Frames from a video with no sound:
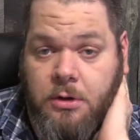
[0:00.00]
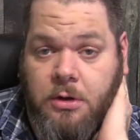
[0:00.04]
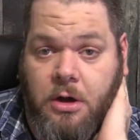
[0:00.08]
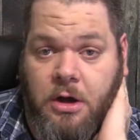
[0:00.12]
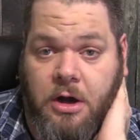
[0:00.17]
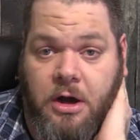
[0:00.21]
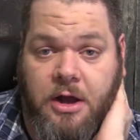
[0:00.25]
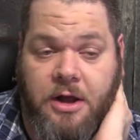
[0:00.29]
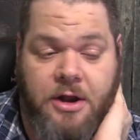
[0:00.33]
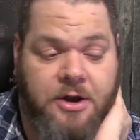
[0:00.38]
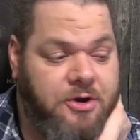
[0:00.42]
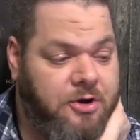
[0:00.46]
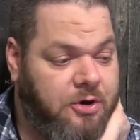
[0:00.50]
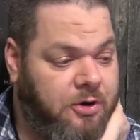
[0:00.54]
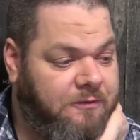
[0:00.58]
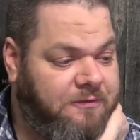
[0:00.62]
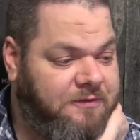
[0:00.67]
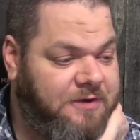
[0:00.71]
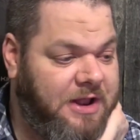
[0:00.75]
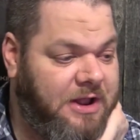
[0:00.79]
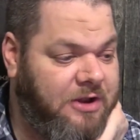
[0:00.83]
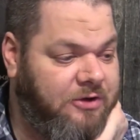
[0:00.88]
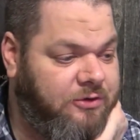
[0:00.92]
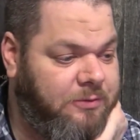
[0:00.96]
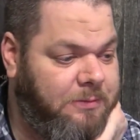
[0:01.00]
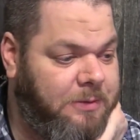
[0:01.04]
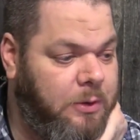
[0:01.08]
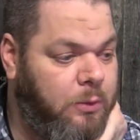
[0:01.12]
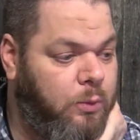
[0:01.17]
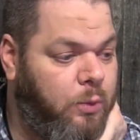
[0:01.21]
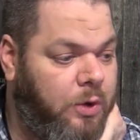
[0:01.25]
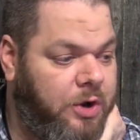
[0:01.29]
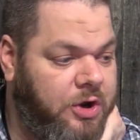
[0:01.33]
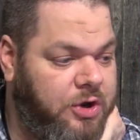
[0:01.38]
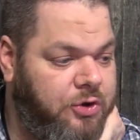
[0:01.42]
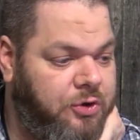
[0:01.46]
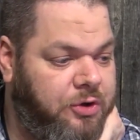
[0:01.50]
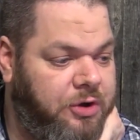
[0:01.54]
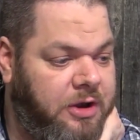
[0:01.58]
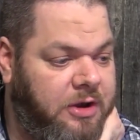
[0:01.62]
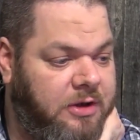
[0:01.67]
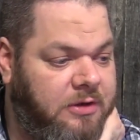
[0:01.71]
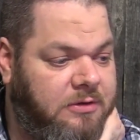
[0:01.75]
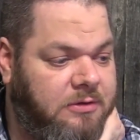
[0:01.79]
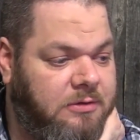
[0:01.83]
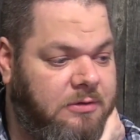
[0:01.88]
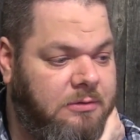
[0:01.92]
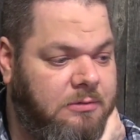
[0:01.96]
Nerfed down to be 1
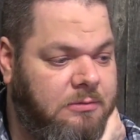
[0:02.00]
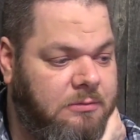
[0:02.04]
unit.